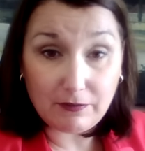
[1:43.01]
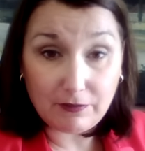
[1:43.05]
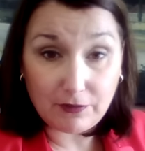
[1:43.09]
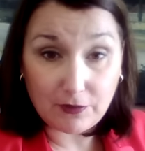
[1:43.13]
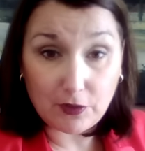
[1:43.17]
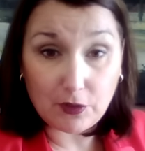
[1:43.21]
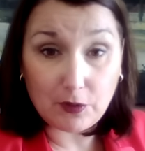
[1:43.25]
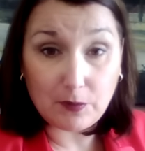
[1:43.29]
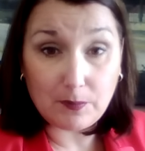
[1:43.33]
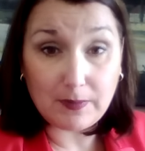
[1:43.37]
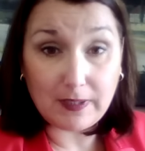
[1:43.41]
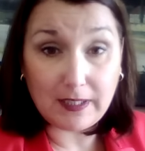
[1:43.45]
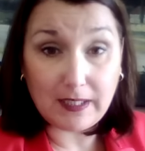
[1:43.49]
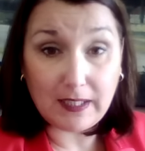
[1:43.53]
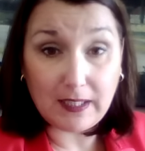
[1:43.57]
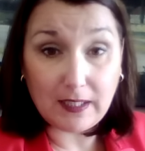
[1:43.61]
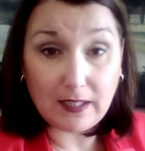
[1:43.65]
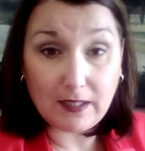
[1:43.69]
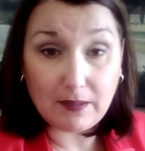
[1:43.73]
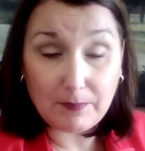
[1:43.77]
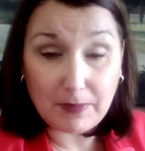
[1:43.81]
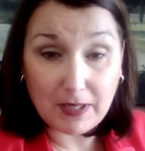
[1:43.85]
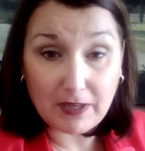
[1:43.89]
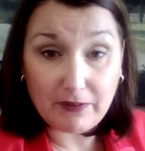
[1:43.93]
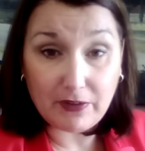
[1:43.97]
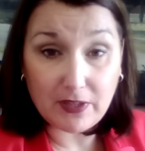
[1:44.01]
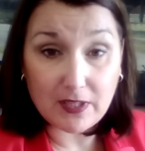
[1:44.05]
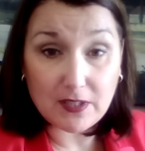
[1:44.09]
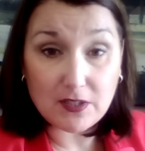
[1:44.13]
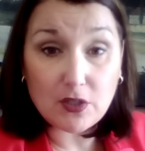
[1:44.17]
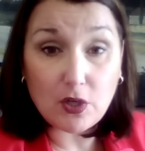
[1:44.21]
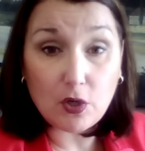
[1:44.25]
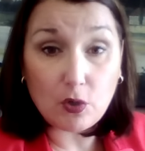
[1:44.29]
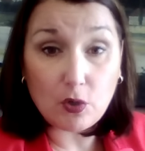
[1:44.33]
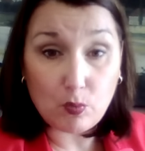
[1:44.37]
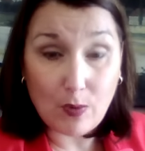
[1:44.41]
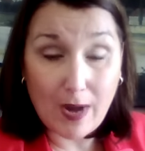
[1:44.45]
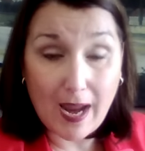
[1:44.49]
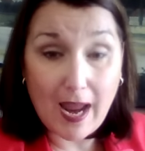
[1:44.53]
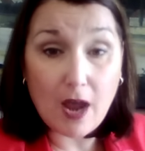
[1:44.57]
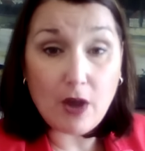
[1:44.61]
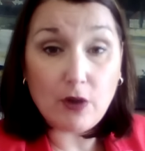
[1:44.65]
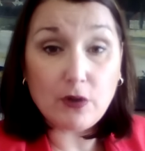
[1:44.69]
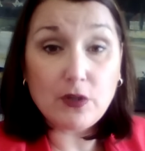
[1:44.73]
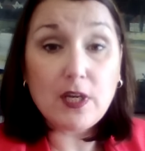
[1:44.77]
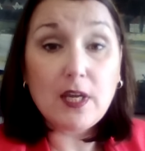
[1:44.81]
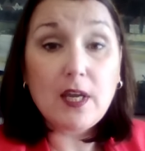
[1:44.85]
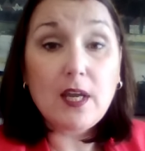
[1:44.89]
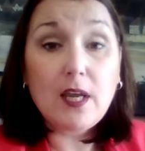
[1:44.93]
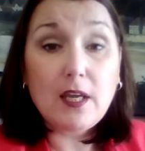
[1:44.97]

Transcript: firmly pivots around